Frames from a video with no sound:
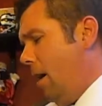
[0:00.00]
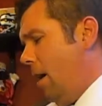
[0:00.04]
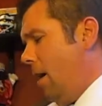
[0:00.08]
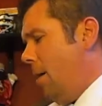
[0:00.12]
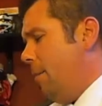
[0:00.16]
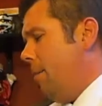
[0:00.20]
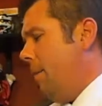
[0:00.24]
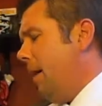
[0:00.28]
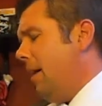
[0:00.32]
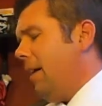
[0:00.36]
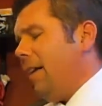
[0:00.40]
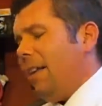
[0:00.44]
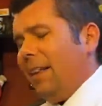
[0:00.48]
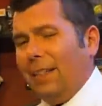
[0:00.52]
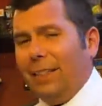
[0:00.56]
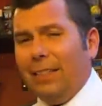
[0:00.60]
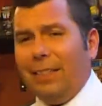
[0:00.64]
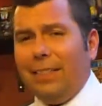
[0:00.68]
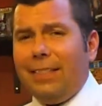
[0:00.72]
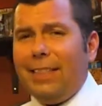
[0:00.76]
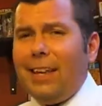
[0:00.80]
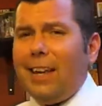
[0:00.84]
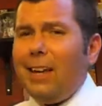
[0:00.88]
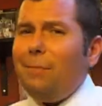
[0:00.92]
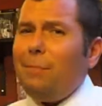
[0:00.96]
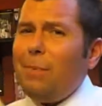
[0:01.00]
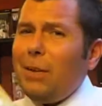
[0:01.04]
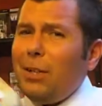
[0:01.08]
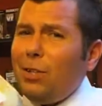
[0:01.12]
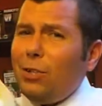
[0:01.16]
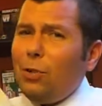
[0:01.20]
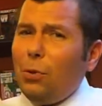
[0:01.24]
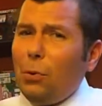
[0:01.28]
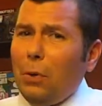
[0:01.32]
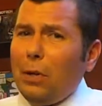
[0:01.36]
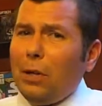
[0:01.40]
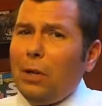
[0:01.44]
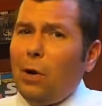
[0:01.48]
Um, they've been
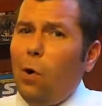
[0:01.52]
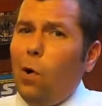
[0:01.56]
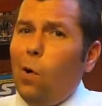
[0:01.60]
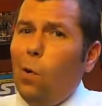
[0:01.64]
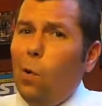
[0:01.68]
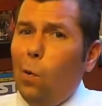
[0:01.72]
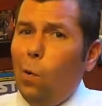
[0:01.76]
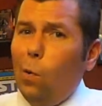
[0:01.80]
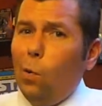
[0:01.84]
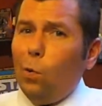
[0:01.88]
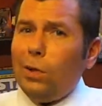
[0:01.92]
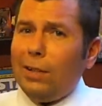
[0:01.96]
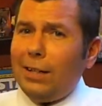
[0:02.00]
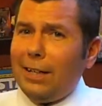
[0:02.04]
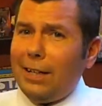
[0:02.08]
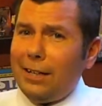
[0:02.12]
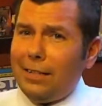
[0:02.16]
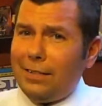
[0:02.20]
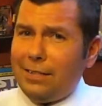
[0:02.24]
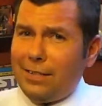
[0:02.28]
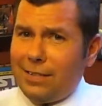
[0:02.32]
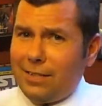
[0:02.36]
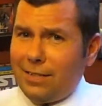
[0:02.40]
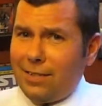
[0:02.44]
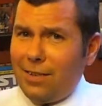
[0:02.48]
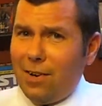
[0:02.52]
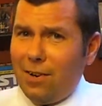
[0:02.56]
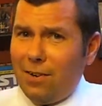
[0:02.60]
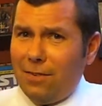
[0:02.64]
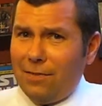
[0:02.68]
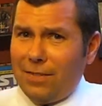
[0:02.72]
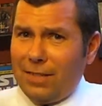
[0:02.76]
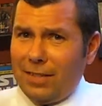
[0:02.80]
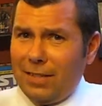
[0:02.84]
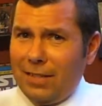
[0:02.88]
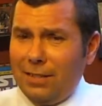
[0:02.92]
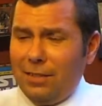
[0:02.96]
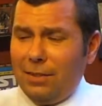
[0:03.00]
doing a whole lot of
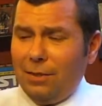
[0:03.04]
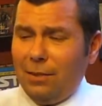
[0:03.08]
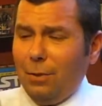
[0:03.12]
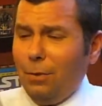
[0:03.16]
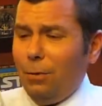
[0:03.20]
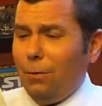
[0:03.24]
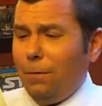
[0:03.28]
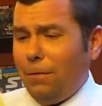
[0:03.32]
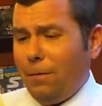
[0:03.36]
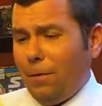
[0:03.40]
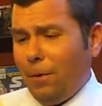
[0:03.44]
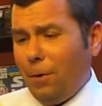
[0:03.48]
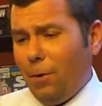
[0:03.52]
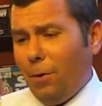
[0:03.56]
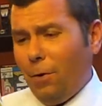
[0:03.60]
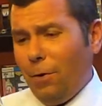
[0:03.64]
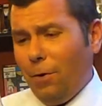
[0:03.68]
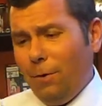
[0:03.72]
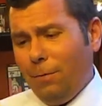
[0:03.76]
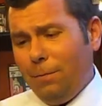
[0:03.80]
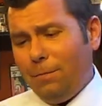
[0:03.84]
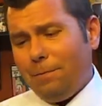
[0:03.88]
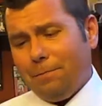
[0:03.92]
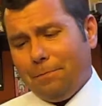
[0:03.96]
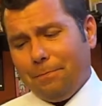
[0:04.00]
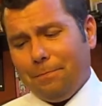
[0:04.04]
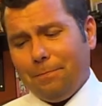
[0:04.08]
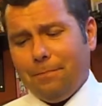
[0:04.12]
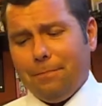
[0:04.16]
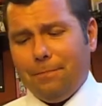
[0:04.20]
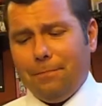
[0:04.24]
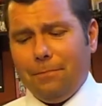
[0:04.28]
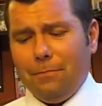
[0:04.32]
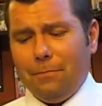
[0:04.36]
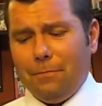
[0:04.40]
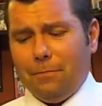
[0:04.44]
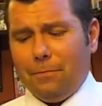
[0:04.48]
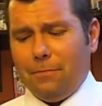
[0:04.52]
scarves in the loot for her
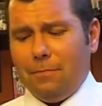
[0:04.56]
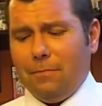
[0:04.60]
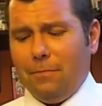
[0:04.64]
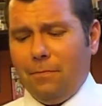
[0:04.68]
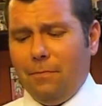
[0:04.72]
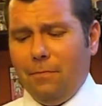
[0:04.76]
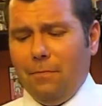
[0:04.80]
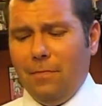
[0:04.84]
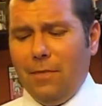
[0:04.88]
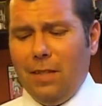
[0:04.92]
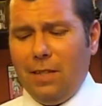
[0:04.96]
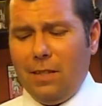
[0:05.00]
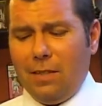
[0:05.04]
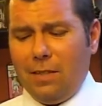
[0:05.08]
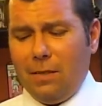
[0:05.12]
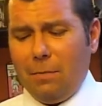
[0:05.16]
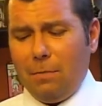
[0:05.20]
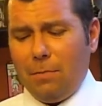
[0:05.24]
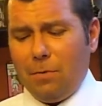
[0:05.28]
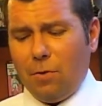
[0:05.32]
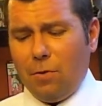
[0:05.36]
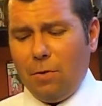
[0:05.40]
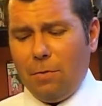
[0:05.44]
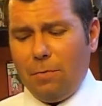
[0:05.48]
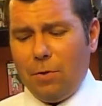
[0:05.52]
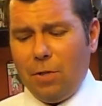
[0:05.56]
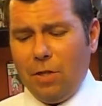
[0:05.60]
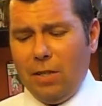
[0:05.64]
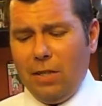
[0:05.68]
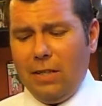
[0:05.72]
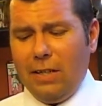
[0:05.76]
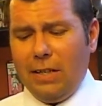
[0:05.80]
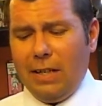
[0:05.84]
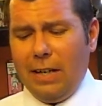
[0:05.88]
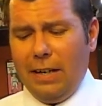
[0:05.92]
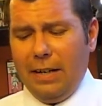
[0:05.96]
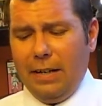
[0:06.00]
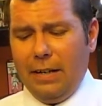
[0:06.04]

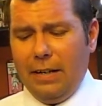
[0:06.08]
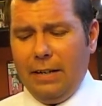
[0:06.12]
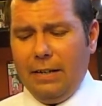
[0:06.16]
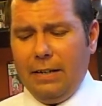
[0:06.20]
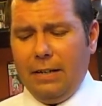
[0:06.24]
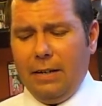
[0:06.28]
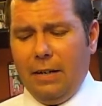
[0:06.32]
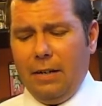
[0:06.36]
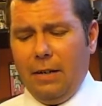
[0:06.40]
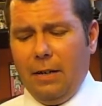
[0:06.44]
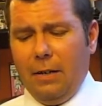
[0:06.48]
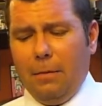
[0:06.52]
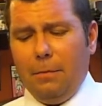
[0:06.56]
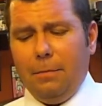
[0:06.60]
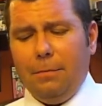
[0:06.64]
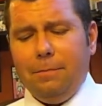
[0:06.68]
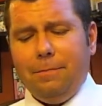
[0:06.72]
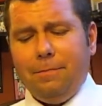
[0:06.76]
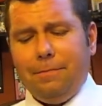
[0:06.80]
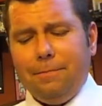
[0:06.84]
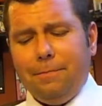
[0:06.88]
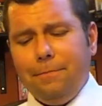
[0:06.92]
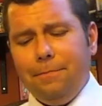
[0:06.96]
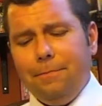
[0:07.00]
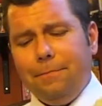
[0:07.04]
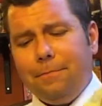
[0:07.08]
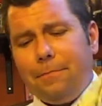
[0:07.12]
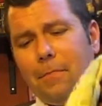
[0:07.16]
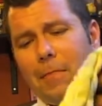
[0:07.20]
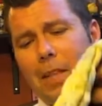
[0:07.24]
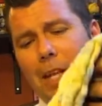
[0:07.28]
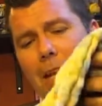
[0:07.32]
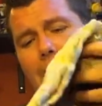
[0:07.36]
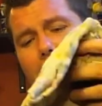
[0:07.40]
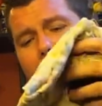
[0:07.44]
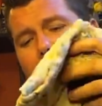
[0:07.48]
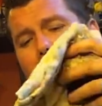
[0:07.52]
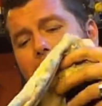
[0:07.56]
subscription, and um,
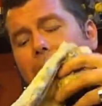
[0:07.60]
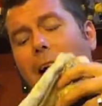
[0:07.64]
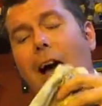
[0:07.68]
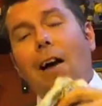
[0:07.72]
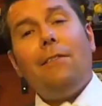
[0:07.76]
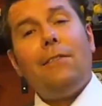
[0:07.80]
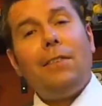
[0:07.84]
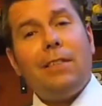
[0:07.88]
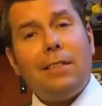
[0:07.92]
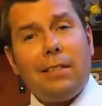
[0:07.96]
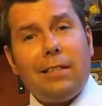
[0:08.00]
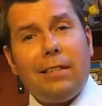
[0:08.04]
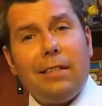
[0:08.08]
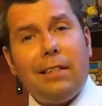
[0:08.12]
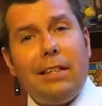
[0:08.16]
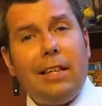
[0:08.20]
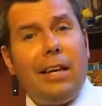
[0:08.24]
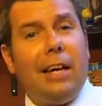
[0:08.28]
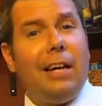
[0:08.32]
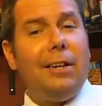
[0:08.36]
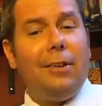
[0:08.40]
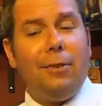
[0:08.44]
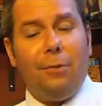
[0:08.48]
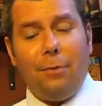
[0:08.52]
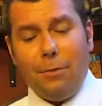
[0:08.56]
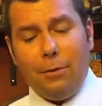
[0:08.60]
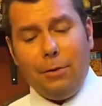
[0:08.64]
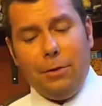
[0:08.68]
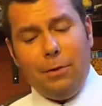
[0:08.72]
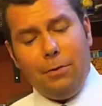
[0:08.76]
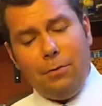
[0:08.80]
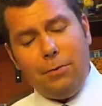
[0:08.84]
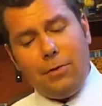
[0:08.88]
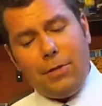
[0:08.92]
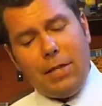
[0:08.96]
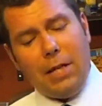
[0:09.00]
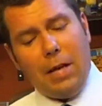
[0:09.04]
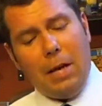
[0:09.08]
obviously I don't
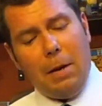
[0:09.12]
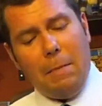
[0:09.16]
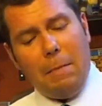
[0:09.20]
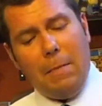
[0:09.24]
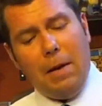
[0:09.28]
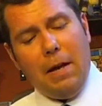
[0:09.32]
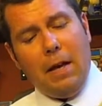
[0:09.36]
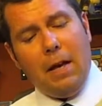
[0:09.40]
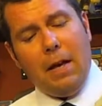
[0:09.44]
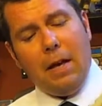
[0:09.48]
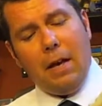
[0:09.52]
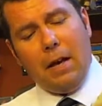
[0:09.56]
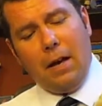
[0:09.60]
use them.